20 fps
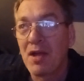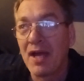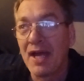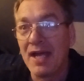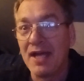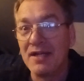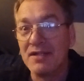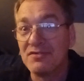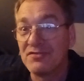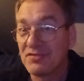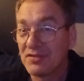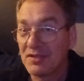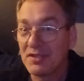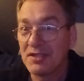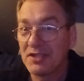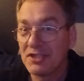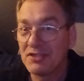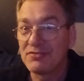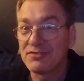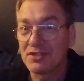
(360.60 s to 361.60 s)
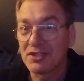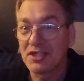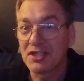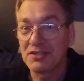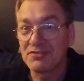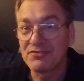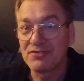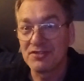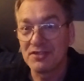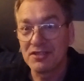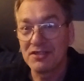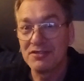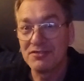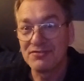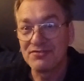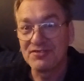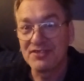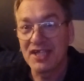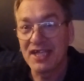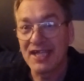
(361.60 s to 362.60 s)
and it's a little
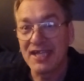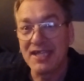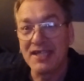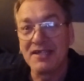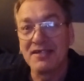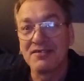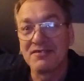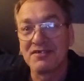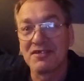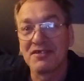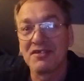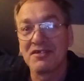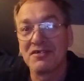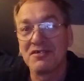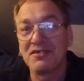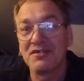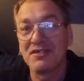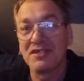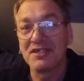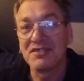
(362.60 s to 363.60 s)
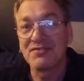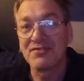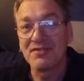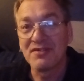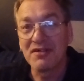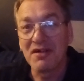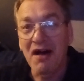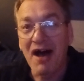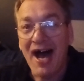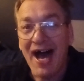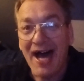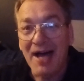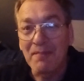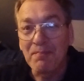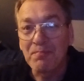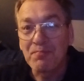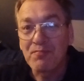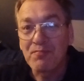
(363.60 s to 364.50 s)
stingy. It's a little hot.